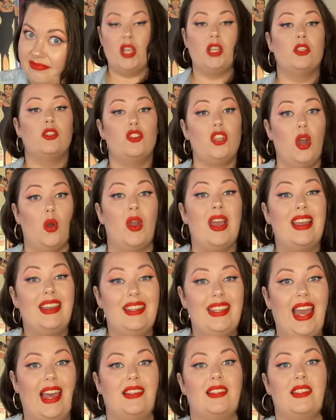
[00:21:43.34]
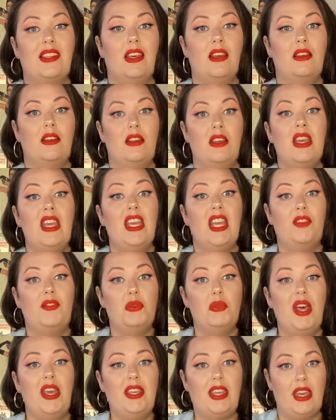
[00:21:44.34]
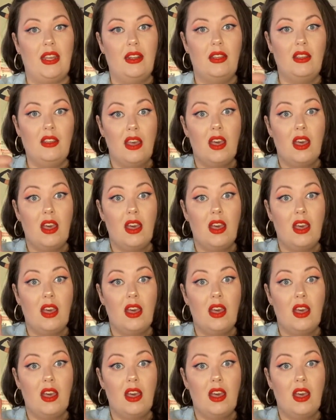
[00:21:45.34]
So yes, if you like it,